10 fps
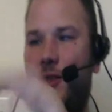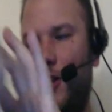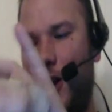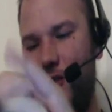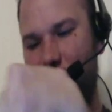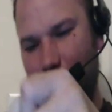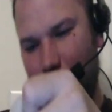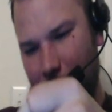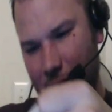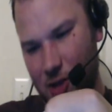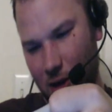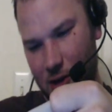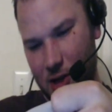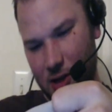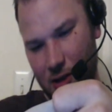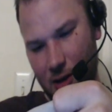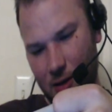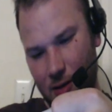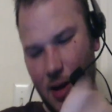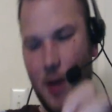are large. These might be extra large, actually.
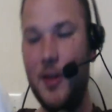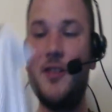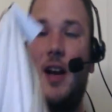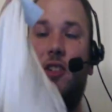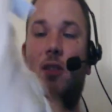No, these are actually